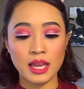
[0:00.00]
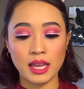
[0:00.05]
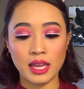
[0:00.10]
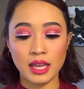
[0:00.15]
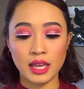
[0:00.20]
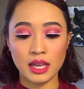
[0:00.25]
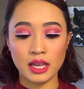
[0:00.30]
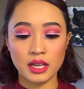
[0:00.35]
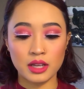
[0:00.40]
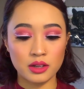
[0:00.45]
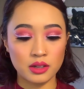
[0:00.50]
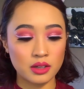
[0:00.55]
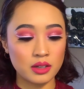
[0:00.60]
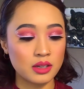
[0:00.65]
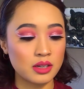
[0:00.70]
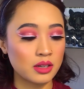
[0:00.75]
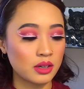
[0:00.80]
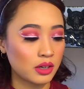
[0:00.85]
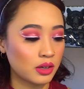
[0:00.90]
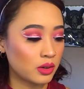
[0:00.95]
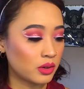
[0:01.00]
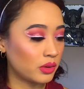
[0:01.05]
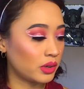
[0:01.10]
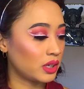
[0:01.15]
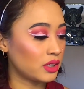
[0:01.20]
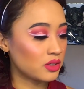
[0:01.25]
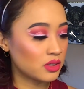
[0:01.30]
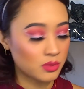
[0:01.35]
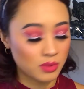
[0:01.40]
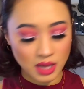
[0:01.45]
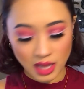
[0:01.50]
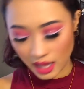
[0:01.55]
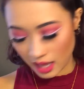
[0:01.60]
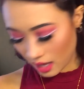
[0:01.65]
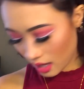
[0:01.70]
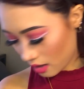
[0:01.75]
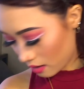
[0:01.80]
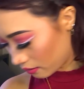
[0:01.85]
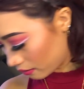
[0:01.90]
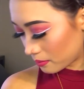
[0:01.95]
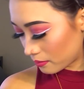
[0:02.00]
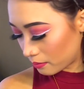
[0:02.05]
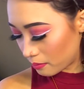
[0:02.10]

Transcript: And what else do we have?